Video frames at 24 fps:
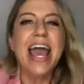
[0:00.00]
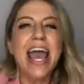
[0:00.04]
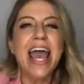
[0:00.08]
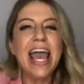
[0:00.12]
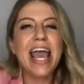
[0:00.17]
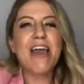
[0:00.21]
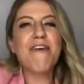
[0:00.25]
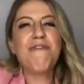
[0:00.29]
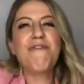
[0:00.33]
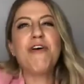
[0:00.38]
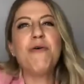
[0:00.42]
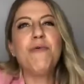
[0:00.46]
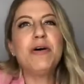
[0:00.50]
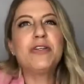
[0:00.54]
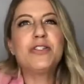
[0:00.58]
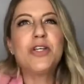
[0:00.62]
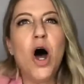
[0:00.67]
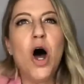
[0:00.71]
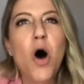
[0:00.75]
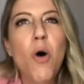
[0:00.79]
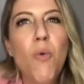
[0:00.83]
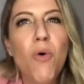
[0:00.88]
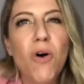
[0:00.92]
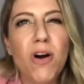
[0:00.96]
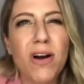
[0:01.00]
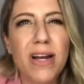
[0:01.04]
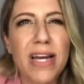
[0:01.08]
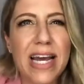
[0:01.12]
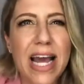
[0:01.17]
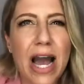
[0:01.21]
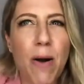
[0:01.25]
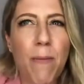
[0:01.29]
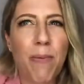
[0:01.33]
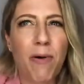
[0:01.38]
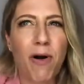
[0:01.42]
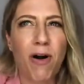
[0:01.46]
If it was all working
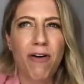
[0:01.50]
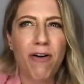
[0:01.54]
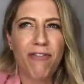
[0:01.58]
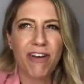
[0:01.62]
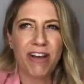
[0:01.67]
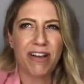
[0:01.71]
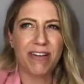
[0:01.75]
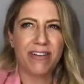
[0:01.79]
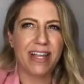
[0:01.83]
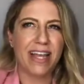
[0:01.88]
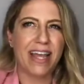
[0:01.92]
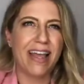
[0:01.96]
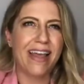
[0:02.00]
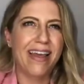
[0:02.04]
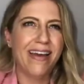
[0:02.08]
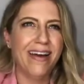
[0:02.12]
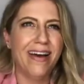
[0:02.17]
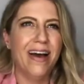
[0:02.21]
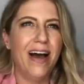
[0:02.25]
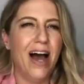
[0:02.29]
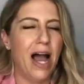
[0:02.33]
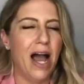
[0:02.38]
out perfectly,